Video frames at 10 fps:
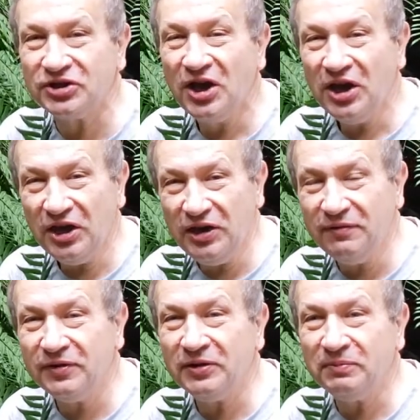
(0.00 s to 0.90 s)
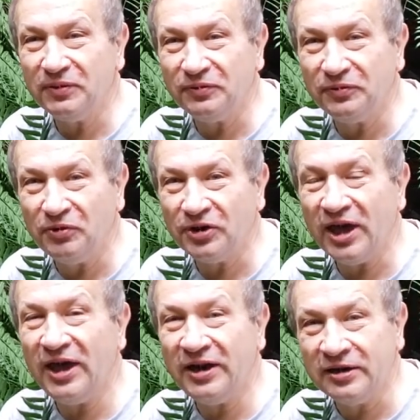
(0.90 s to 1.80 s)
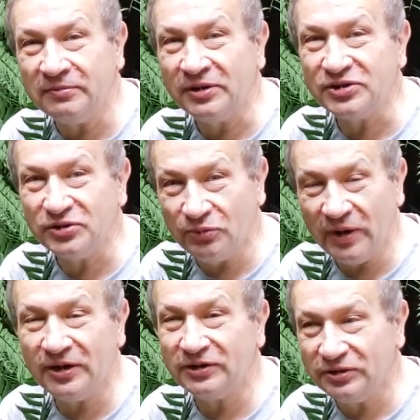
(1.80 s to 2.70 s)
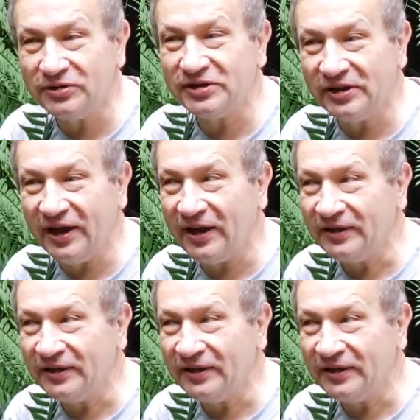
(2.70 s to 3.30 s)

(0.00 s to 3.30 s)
even before animals went to the land,